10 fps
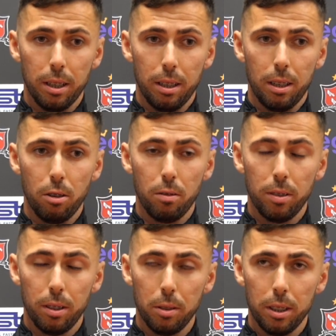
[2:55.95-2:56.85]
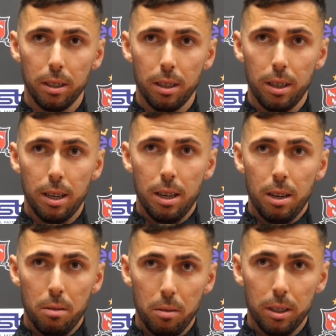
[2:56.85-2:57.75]
and hopefully
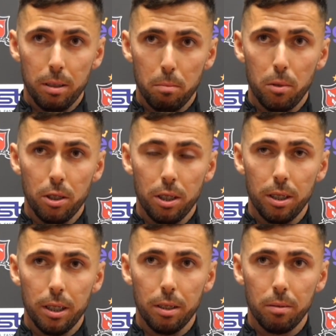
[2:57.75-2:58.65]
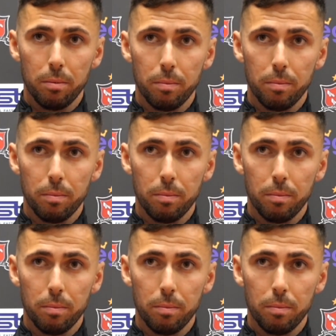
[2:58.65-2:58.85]
we can push on now.